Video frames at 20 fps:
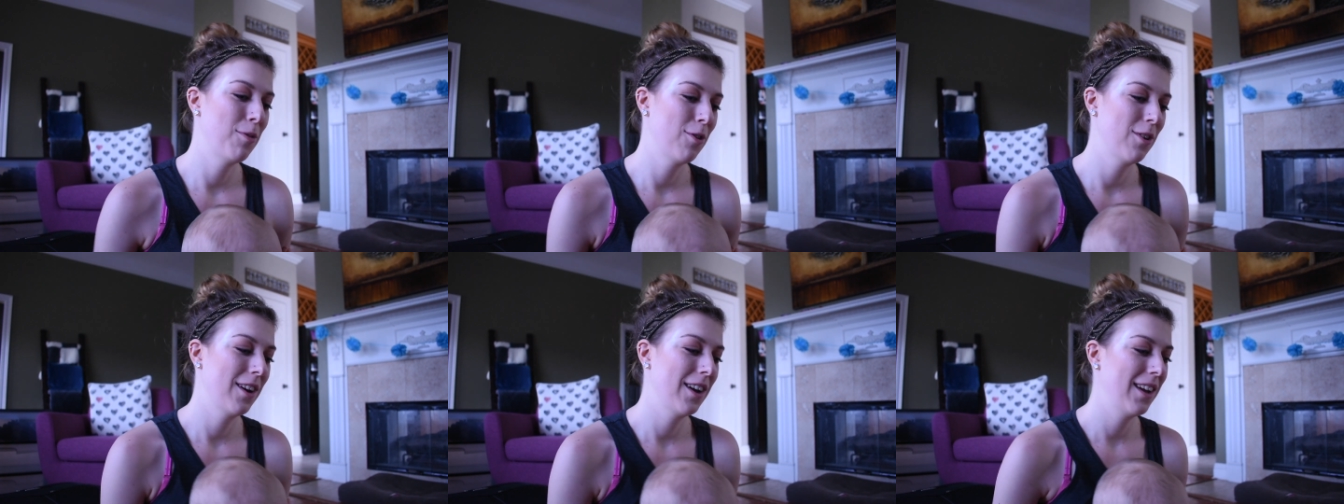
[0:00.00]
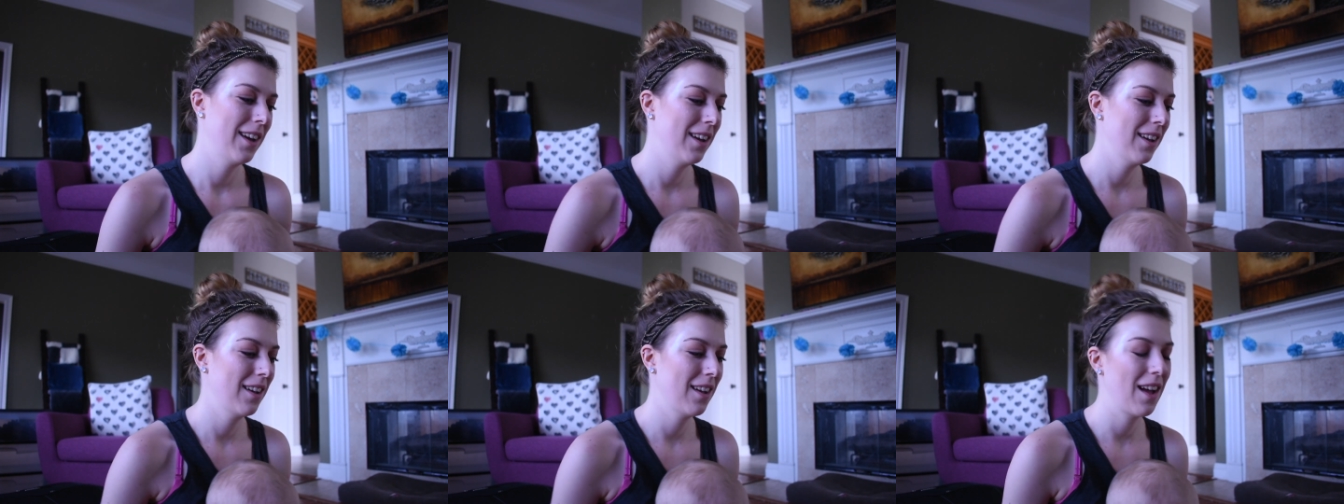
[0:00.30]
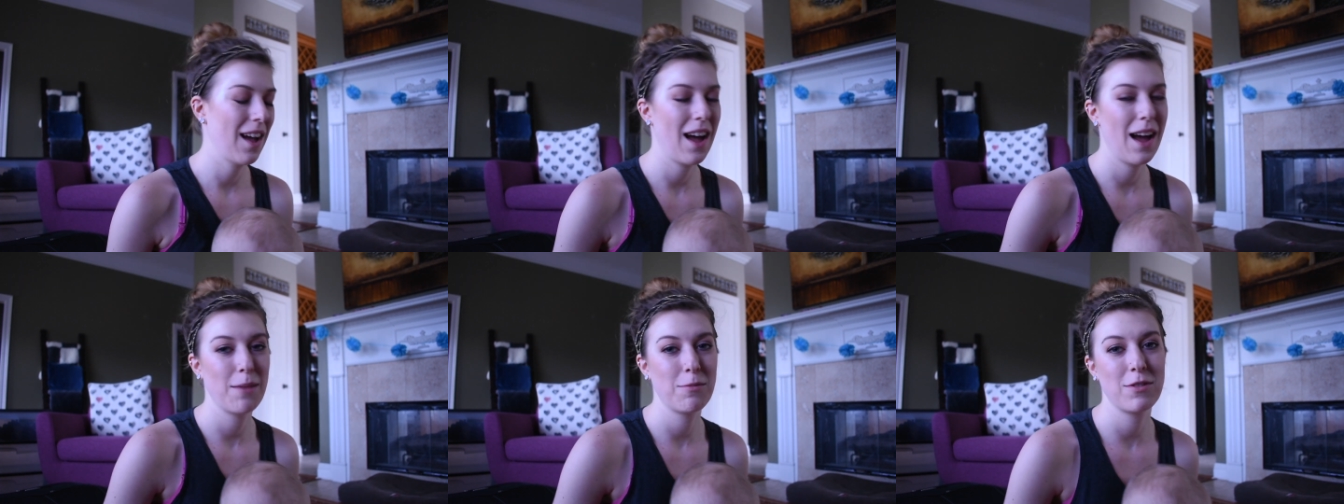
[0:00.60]
boy,
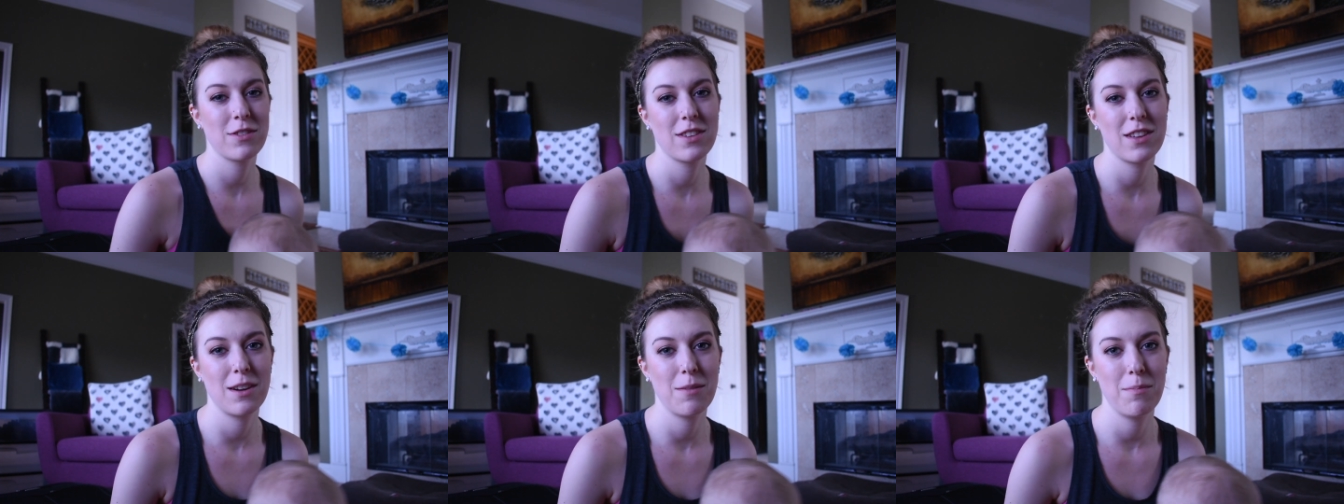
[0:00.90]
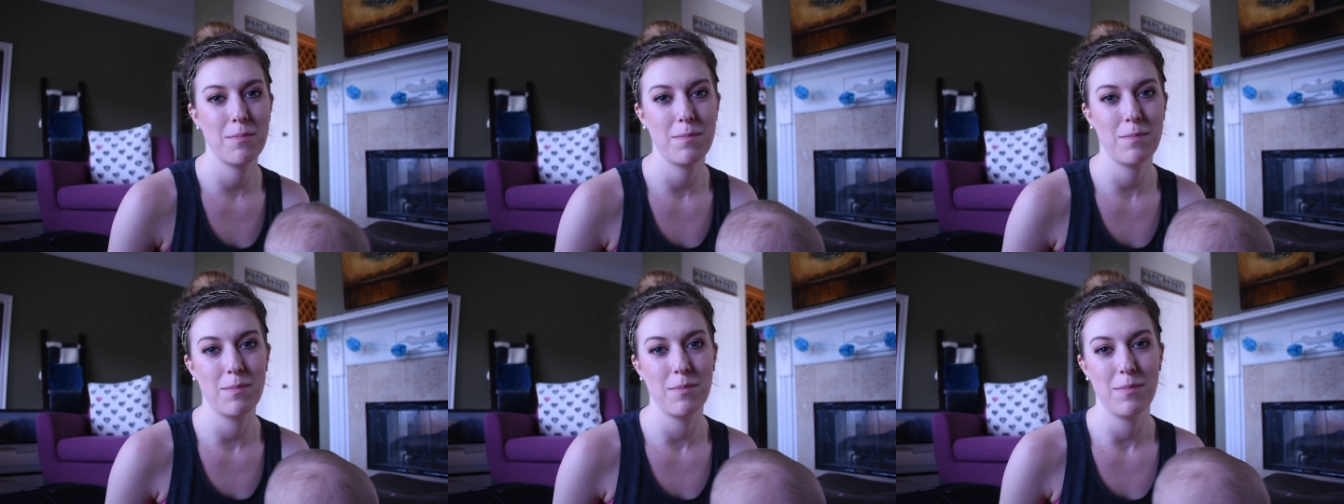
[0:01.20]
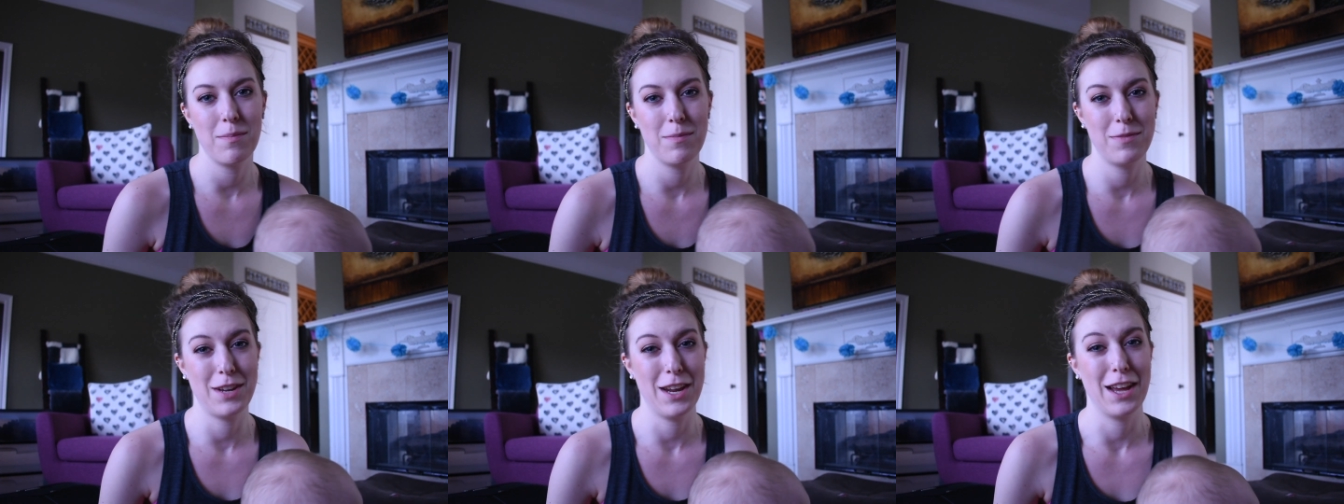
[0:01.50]
I'm just gonna
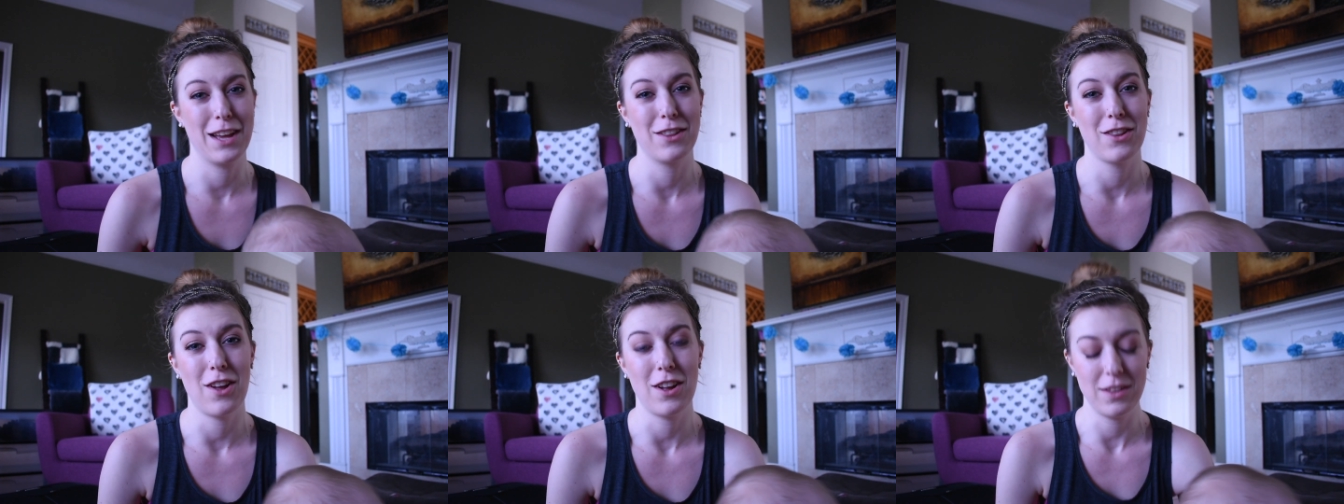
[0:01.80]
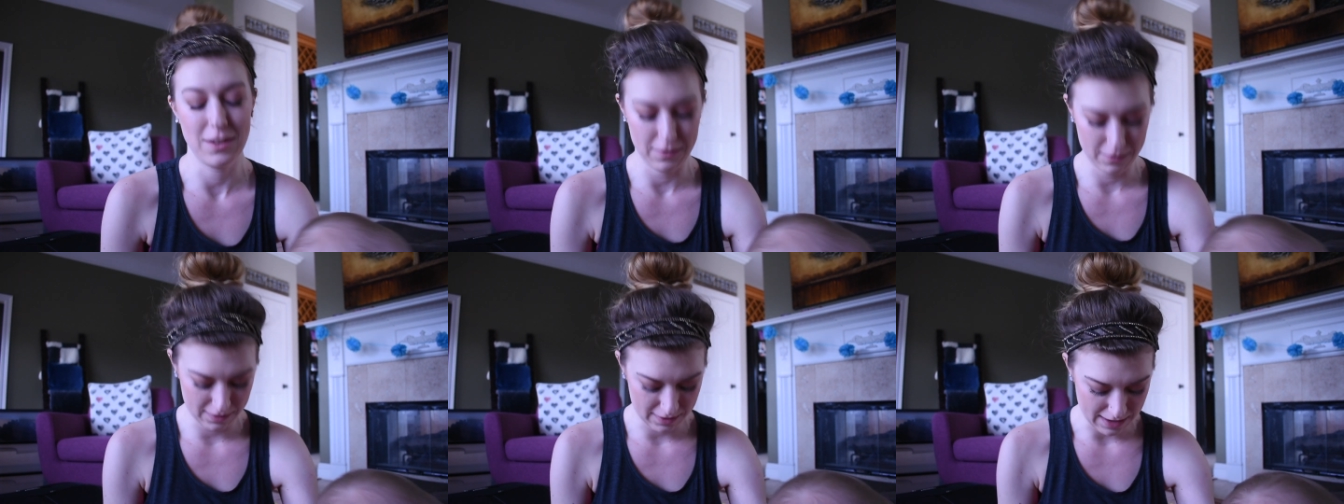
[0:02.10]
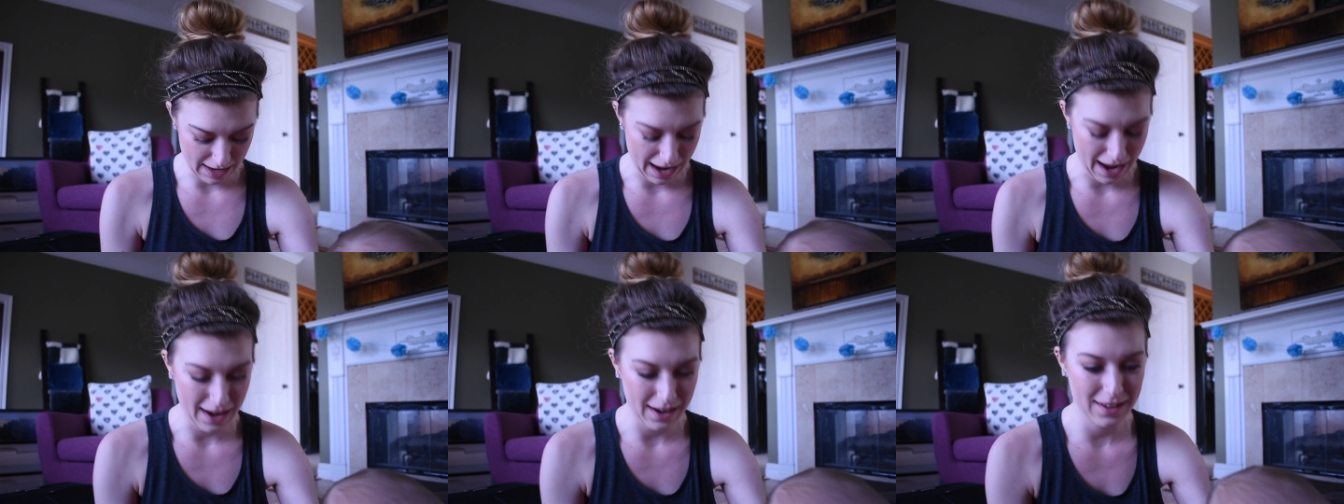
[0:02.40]
take lots of
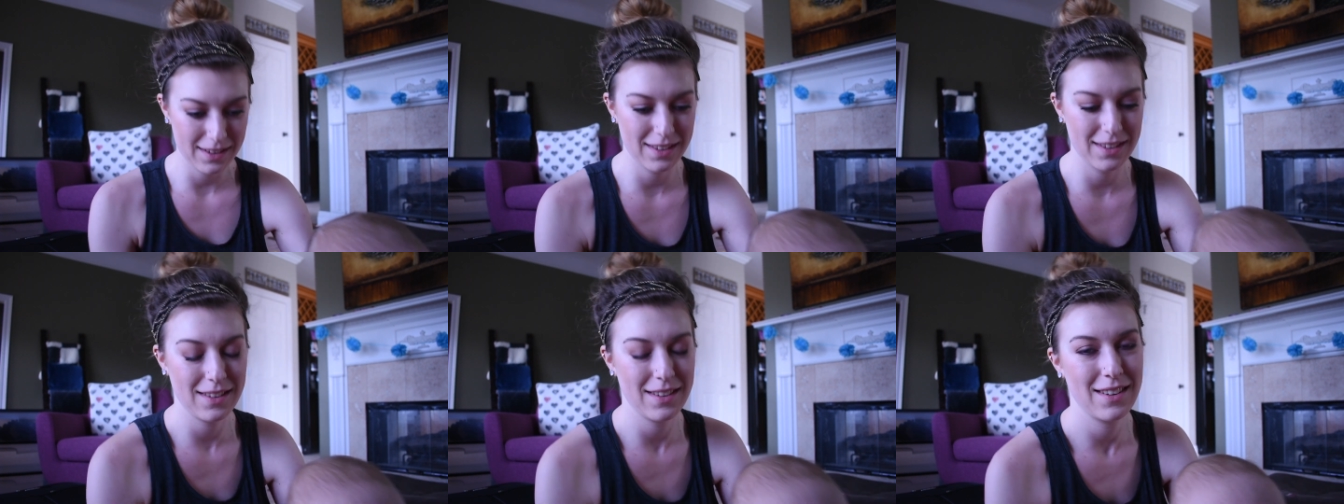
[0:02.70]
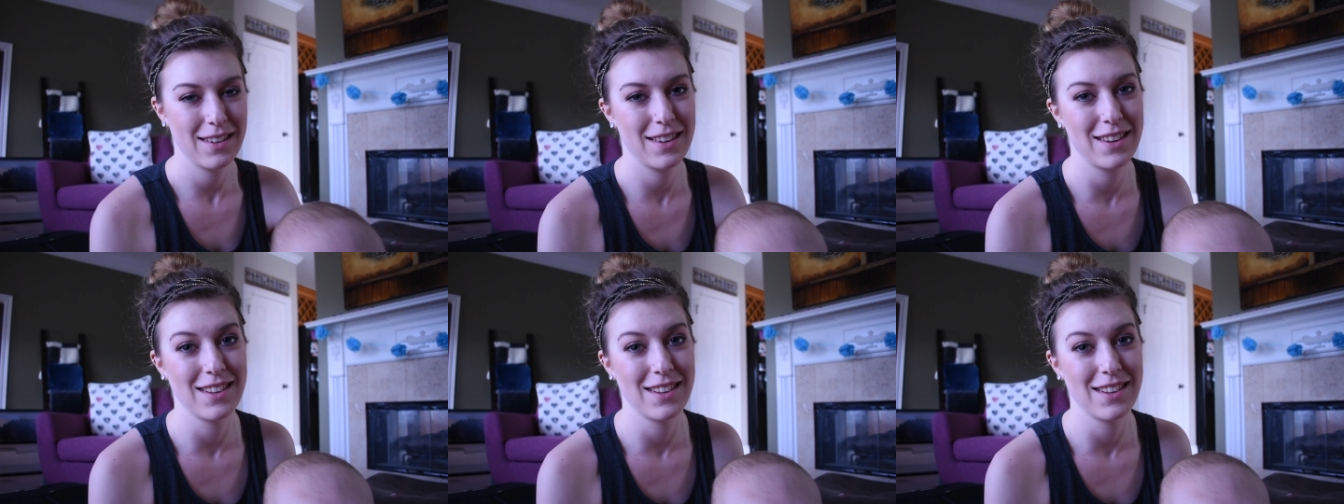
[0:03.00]
snacks